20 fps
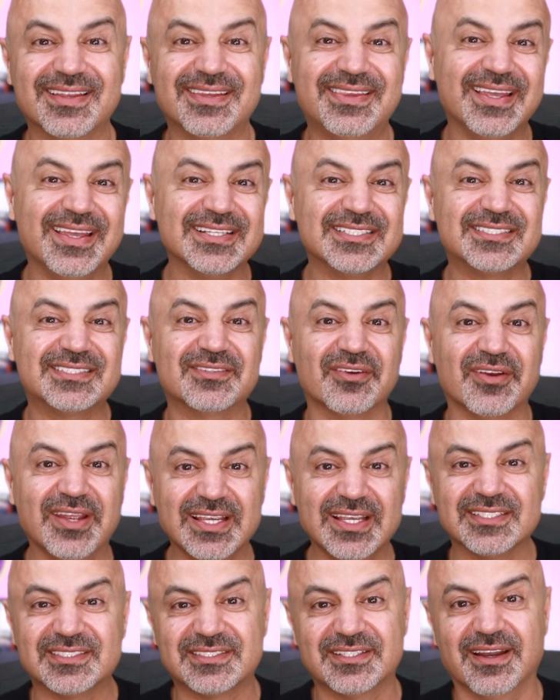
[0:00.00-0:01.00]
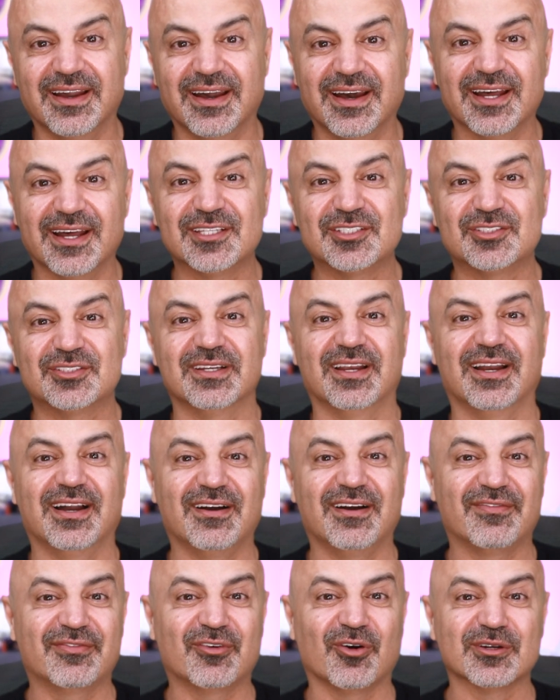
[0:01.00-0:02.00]
This research,
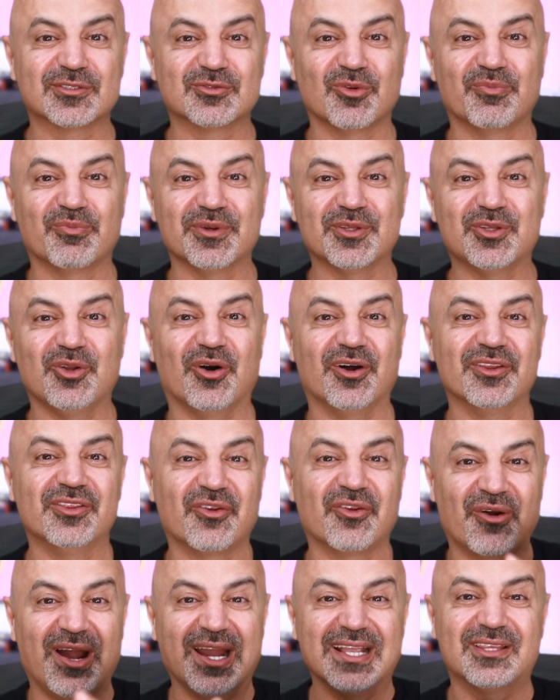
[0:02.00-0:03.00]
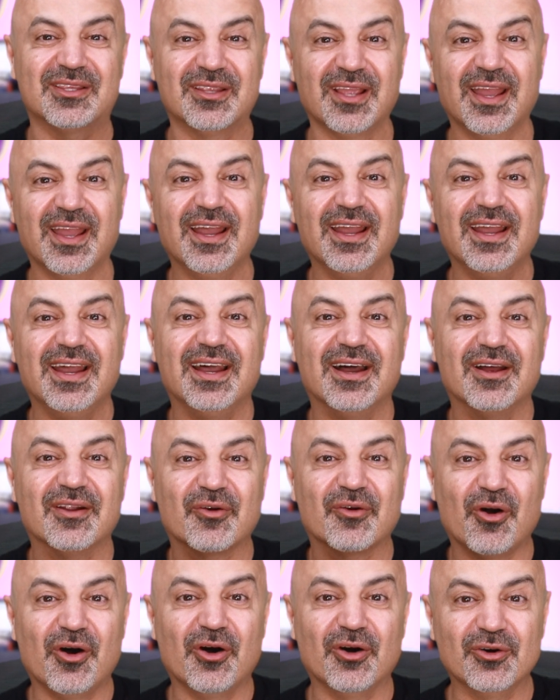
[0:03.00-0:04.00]
of course, will put you on the right
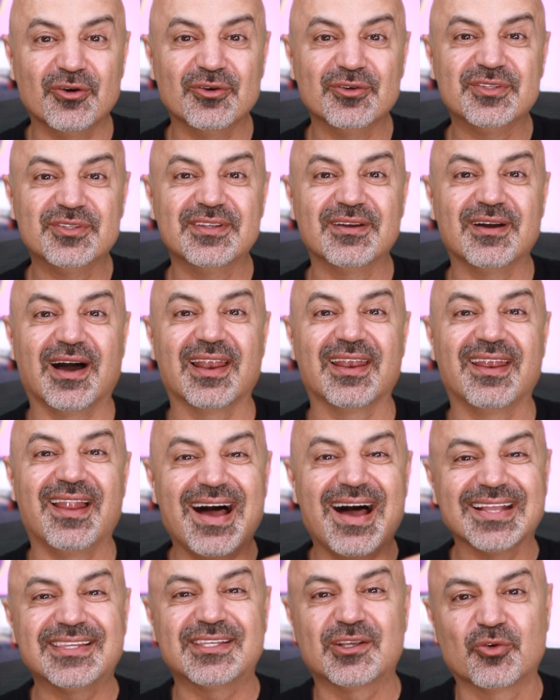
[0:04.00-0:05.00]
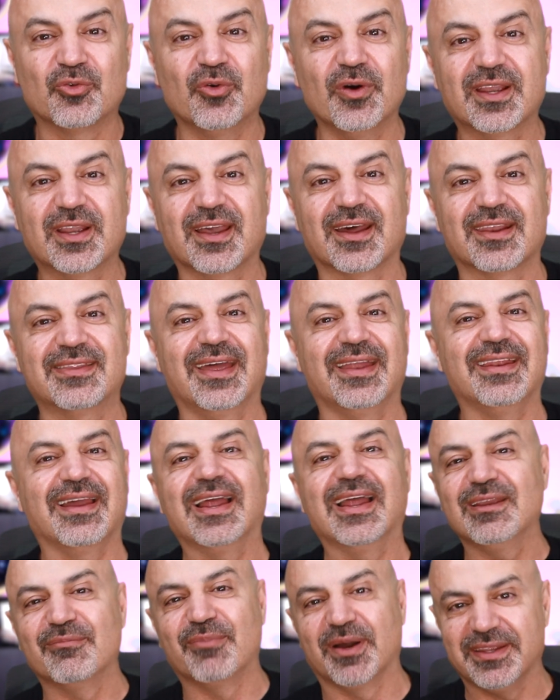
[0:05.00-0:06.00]
road a lot quicker than
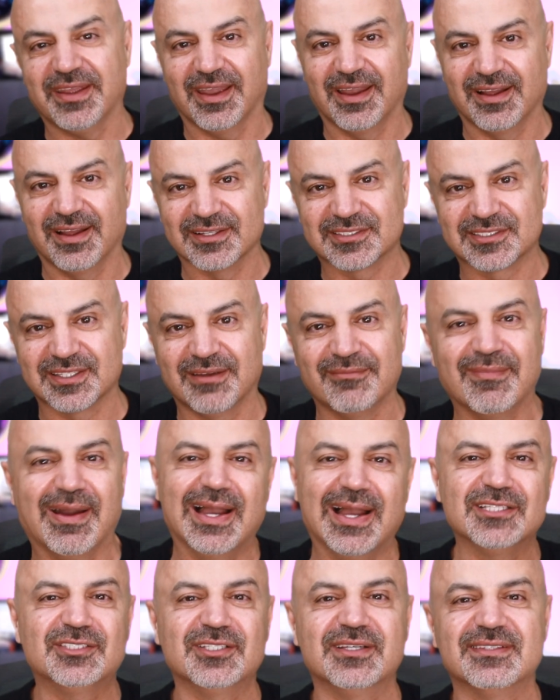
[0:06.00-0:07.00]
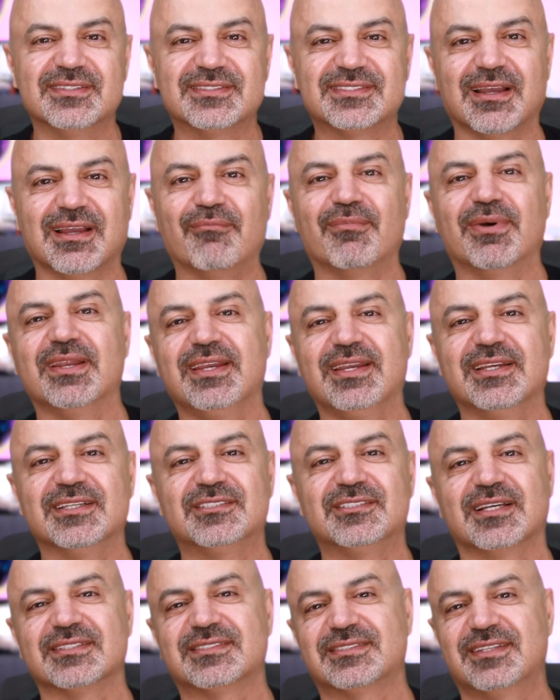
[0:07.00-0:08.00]
anybody else. Imagine somebody
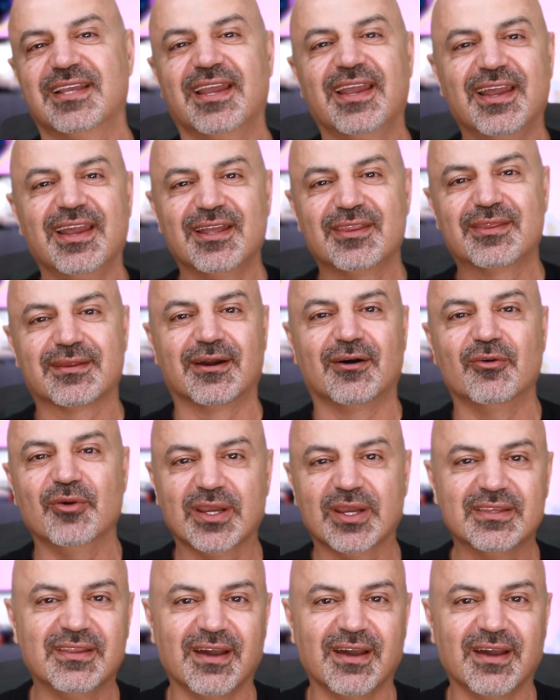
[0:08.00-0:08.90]
is just throwing